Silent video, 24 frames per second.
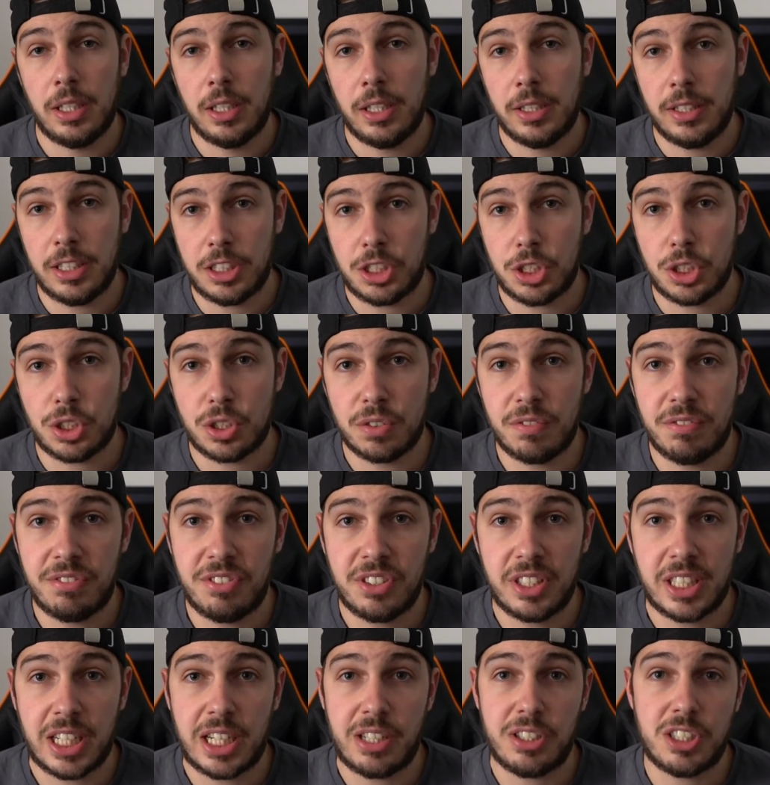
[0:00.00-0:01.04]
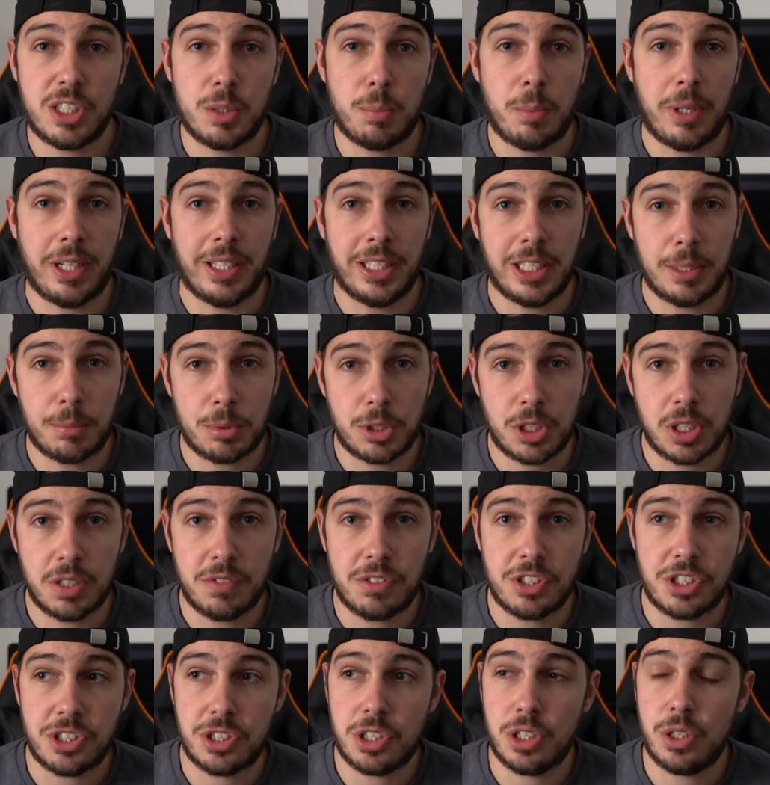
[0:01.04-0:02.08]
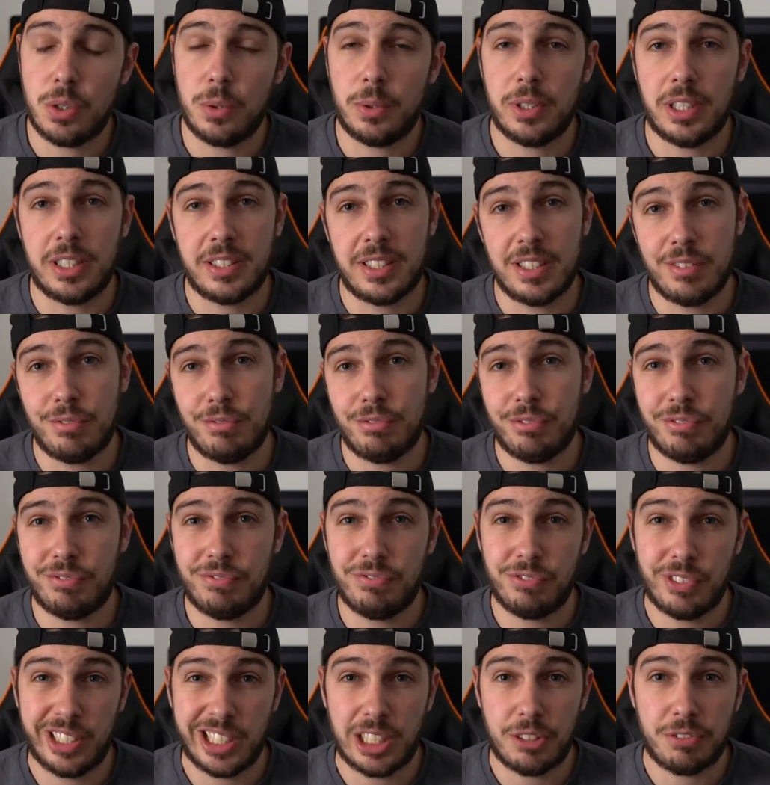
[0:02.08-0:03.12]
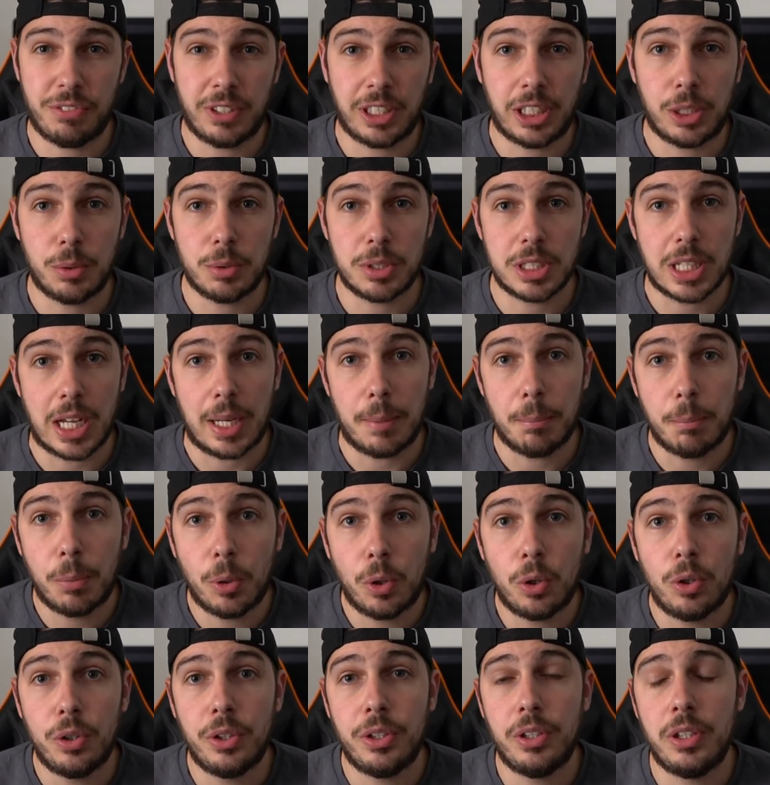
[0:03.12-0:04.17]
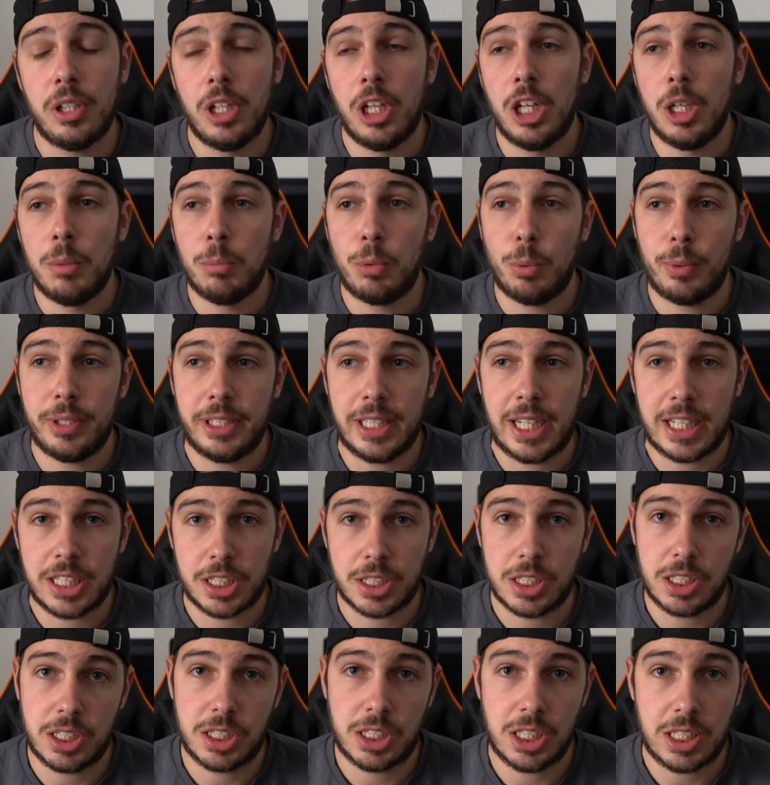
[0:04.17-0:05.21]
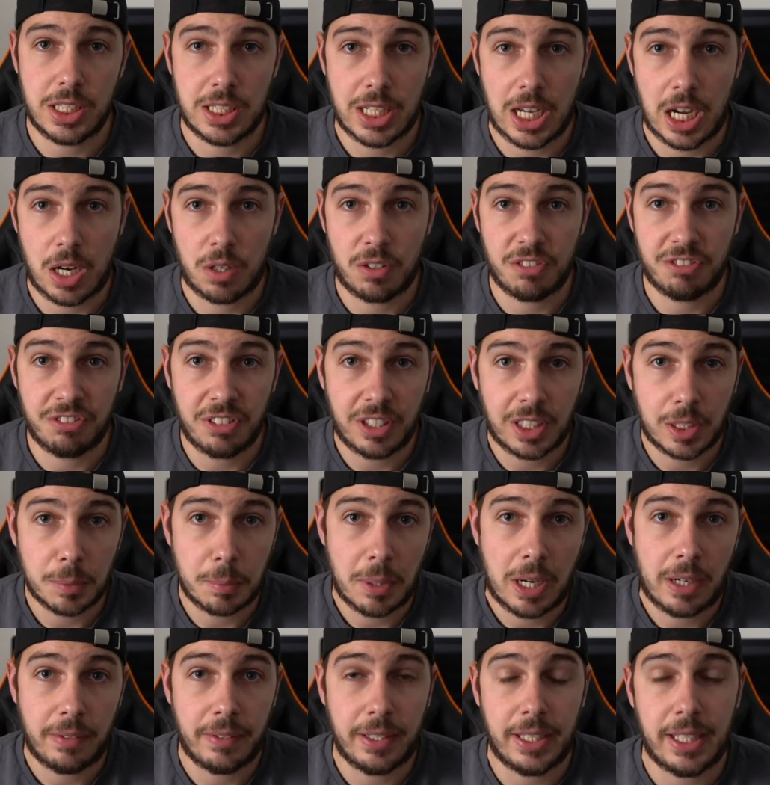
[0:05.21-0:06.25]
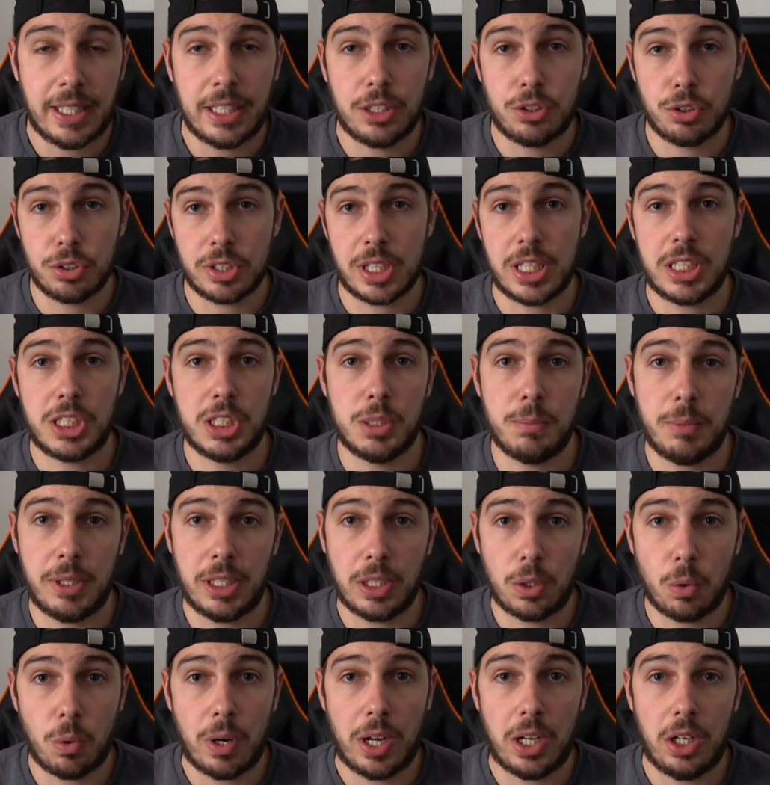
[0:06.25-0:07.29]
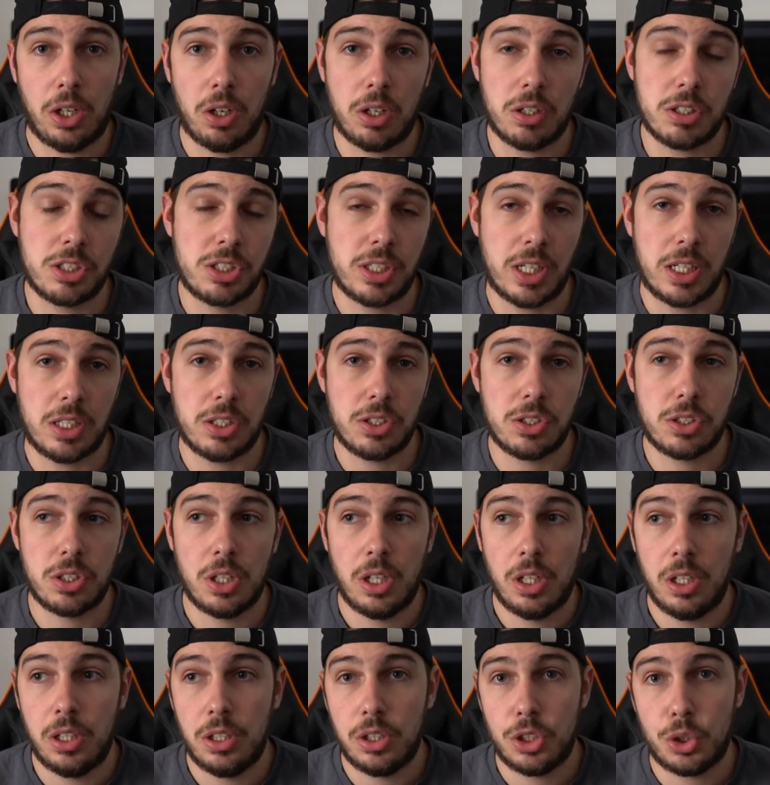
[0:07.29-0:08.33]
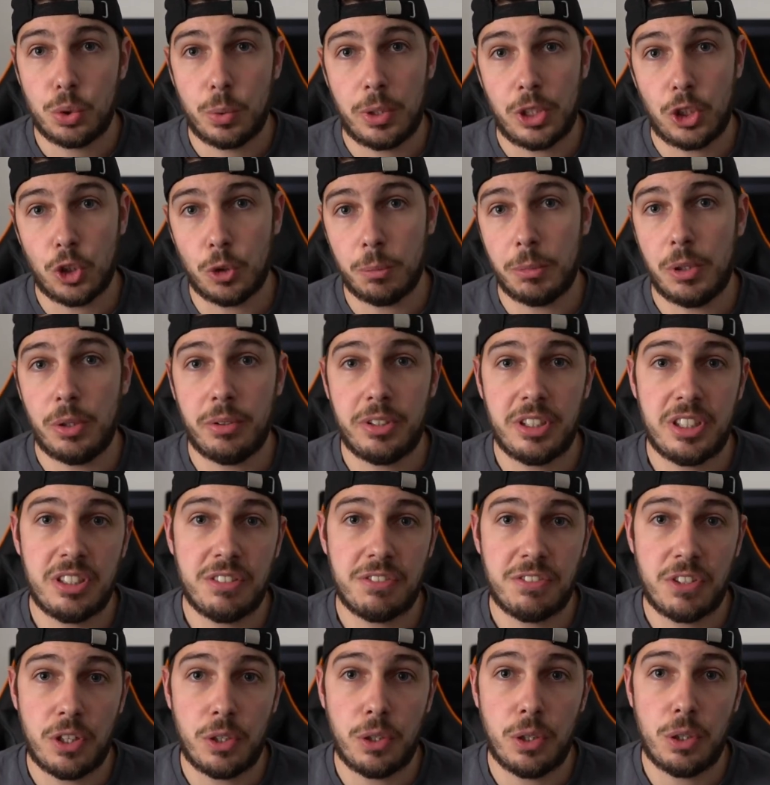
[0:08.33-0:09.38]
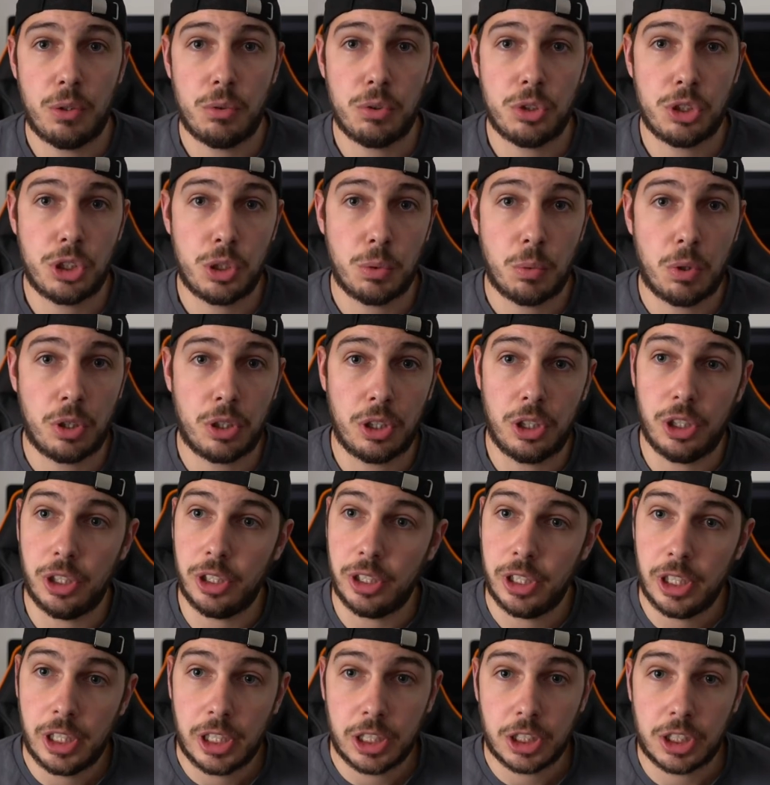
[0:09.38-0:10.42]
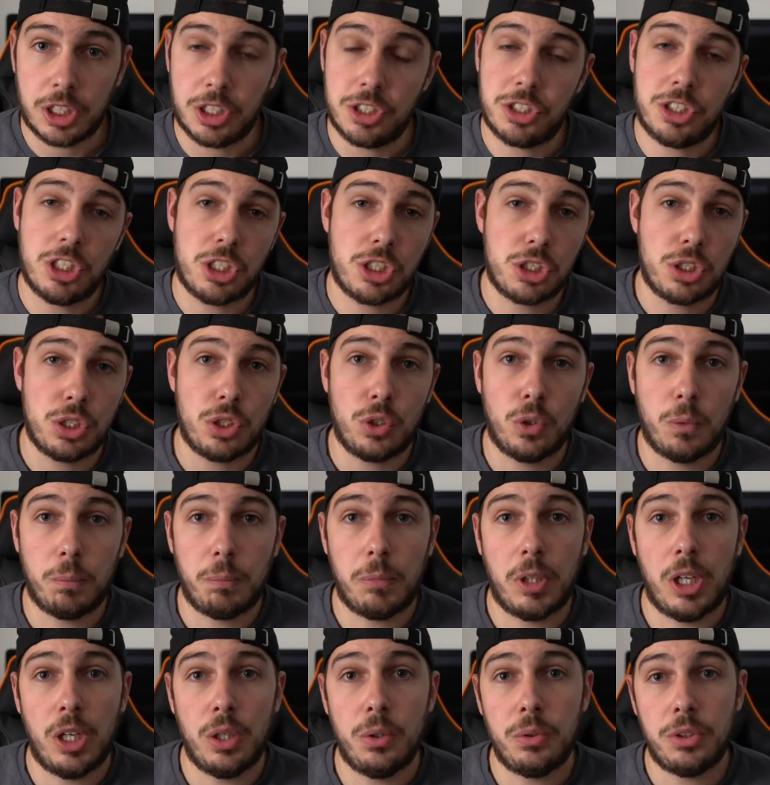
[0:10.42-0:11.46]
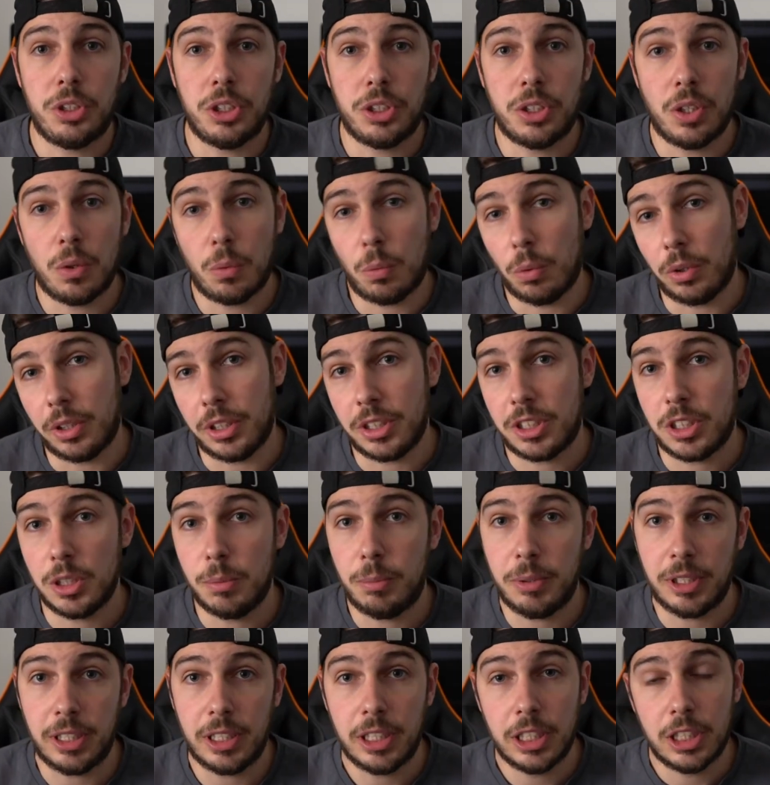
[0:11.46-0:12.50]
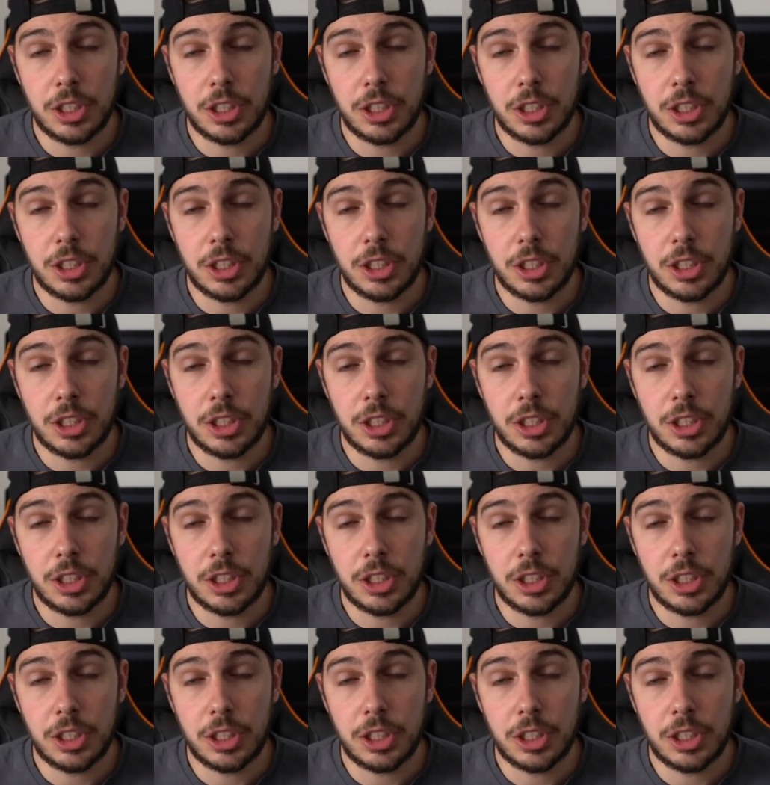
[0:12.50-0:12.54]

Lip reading: This is something I used to pay lip service to and I didn't really think it was that important, but when you actually sit down and think about it, it does actually make quite a lot of sense. So when you're uploading your photos, you want a consistent upload, you don't want it to be